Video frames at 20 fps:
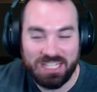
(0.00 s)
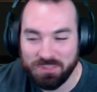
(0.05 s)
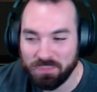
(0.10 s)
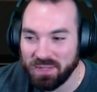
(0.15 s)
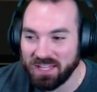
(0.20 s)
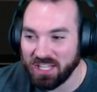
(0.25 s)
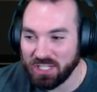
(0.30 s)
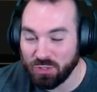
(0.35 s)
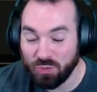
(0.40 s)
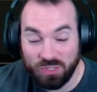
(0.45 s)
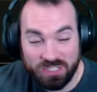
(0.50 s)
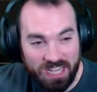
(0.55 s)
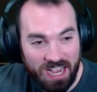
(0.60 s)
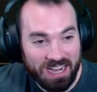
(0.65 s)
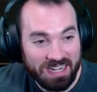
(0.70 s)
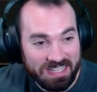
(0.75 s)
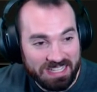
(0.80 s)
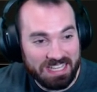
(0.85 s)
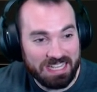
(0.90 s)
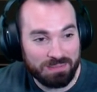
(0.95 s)
because we're
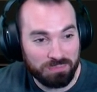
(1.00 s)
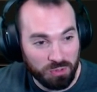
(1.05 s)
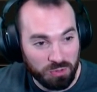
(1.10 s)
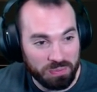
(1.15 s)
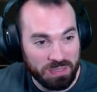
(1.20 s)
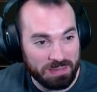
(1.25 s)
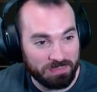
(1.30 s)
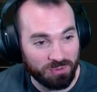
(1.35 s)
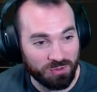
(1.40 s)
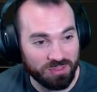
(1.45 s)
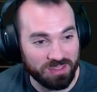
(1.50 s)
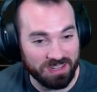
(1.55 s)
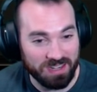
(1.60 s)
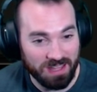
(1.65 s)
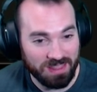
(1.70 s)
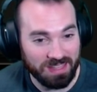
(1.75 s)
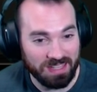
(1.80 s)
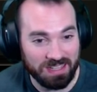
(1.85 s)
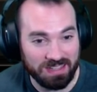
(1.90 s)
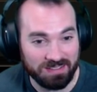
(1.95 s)
tiny Keebler people that
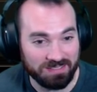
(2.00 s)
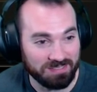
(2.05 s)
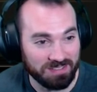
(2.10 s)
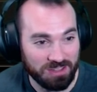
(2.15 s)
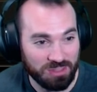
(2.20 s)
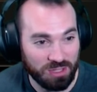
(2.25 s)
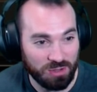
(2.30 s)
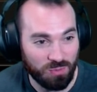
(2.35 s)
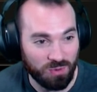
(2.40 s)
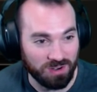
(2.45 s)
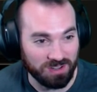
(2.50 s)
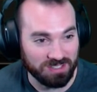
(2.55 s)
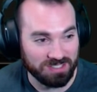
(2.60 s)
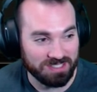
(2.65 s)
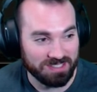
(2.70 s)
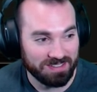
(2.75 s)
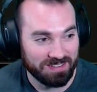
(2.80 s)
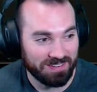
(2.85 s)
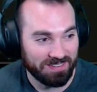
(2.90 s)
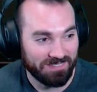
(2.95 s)
nothing nothing works.
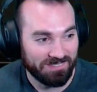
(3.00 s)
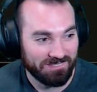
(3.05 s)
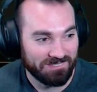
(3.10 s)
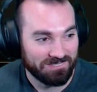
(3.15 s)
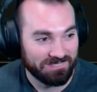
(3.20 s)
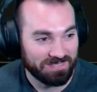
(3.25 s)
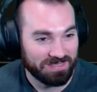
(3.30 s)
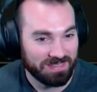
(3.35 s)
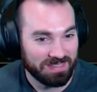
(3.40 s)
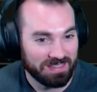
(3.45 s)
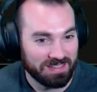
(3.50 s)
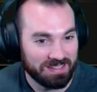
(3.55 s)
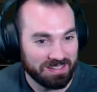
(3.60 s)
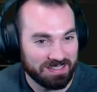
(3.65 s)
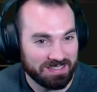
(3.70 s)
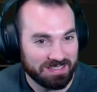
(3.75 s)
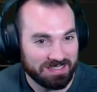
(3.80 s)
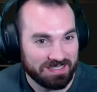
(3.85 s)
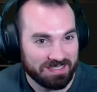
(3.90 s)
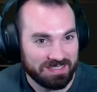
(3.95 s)
Maybe. I
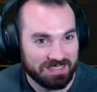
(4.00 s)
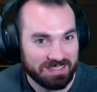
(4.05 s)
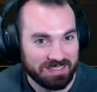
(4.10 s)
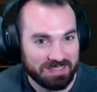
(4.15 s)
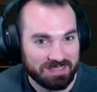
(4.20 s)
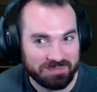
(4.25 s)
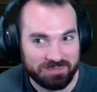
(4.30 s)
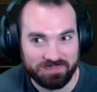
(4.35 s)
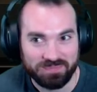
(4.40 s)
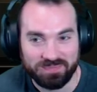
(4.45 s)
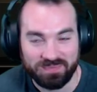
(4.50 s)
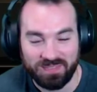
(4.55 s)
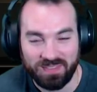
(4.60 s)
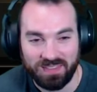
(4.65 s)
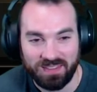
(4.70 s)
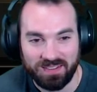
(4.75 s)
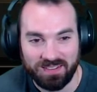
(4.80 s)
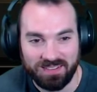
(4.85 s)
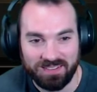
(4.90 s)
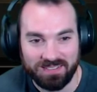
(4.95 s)
mean, we have
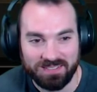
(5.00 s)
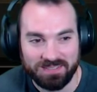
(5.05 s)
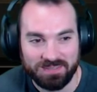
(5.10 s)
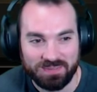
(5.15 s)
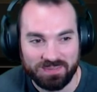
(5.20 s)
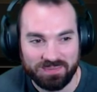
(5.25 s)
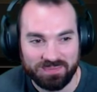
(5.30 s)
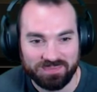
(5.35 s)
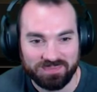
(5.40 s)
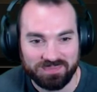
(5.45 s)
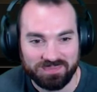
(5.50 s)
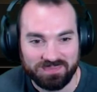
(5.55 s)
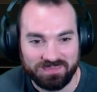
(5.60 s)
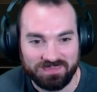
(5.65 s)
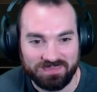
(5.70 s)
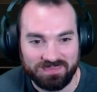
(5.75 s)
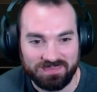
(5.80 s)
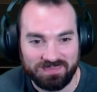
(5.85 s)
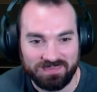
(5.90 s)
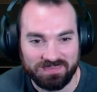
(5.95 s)
800 health,
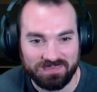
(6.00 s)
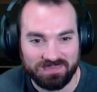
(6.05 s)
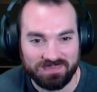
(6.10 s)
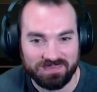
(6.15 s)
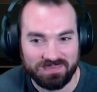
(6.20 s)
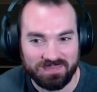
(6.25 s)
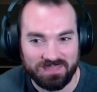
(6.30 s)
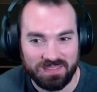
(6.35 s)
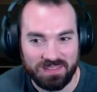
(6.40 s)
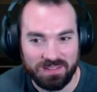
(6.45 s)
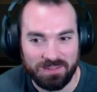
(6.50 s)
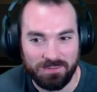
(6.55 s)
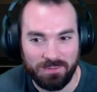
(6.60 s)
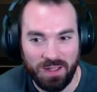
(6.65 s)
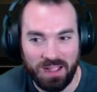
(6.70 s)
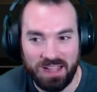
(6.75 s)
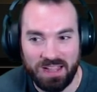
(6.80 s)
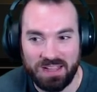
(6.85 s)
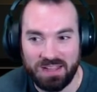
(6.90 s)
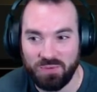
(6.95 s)
but
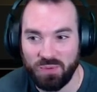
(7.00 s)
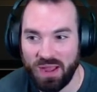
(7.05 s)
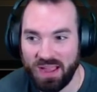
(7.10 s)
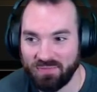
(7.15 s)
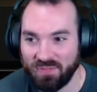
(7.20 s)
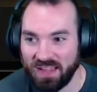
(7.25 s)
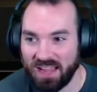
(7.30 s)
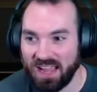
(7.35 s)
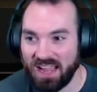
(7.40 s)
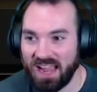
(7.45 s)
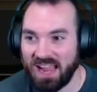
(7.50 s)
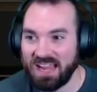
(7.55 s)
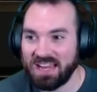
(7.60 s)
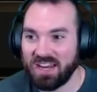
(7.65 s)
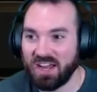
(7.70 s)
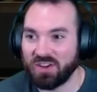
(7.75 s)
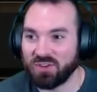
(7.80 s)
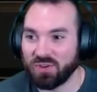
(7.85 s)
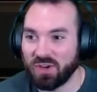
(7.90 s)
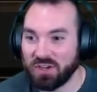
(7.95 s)
Eight, we have
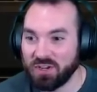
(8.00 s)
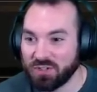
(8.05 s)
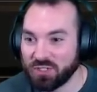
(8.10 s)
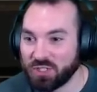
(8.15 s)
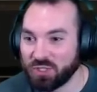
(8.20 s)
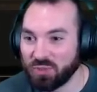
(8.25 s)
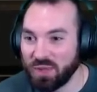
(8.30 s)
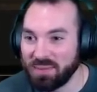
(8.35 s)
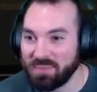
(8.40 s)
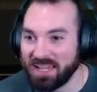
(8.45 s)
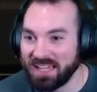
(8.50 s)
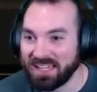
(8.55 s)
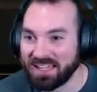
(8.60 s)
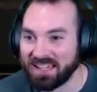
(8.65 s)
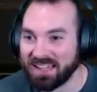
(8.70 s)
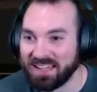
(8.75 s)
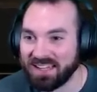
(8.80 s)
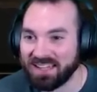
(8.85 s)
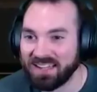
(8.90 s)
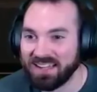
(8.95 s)
800. You're swimming.
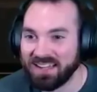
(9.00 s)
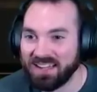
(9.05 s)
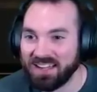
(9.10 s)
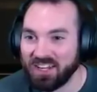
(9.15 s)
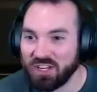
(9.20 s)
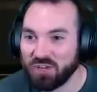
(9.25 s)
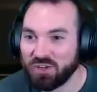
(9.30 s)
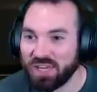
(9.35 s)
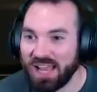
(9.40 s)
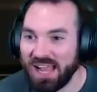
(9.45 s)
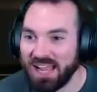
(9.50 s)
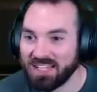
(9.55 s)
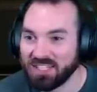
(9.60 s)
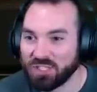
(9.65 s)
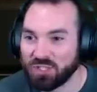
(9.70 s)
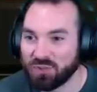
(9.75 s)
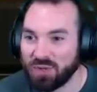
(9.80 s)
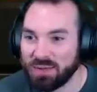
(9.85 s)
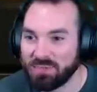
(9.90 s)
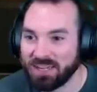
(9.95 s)
You're land
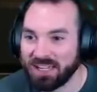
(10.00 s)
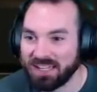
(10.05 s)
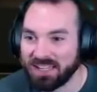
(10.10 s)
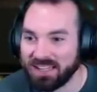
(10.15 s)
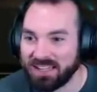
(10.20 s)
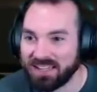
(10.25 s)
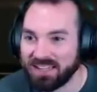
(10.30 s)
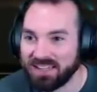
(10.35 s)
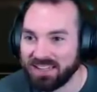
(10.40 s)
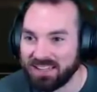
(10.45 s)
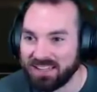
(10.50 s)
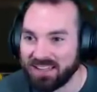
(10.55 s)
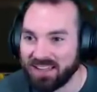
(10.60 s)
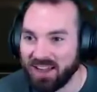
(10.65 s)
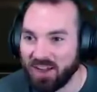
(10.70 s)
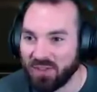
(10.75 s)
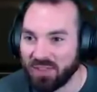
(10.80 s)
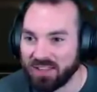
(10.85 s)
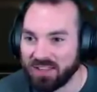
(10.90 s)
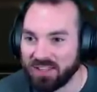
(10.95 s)
swimming. I'm dead.
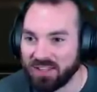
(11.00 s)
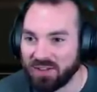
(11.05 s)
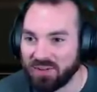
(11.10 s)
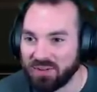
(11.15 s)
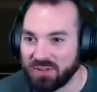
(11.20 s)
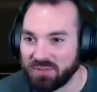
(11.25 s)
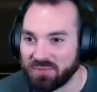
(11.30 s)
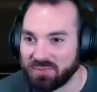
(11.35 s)
Oh, there you go. You